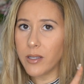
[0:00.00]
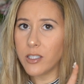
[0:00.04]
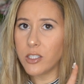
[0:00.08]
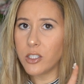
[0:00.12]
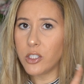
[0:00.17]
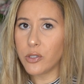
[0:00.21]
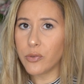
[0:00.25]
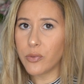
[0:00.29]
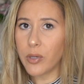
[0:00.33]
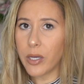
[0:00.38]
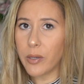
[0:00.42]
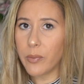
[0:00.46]
The
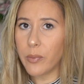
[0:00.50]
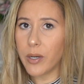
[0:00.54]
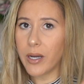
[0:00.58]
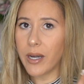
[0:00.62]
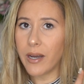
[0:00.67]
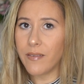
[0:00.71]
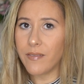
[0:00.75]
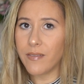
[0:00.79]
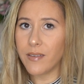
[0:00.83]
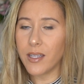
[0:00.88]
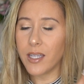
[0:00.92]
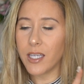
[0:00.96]
Jouer one,
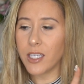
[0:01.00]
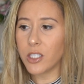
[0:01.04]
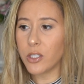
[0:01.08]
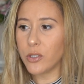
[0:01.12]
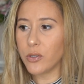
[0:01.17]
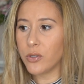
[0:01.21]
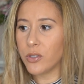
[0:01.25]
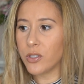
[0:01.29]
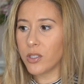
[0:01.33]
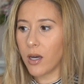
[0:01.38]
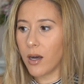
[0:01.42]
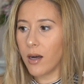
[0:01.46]
I feel like
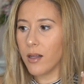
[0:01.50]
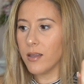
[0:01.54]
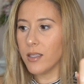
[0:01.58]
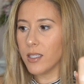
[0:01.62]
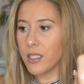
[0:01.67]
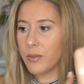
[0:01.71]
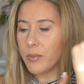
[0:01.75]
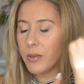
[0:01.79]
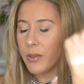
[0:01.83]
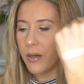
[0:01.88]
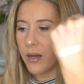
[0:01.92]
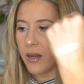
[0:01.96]
you saw a
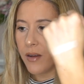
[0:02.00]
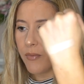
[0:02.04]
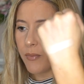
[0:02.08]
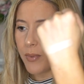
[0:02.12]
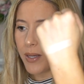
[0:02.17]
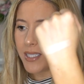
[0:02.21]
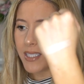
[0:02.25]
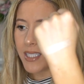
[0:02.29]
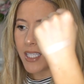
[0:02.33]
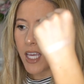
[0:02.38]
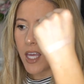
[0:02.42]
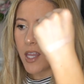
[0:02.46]
little bit of my
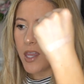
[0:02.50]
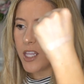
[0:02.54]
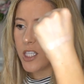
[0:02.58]
skin.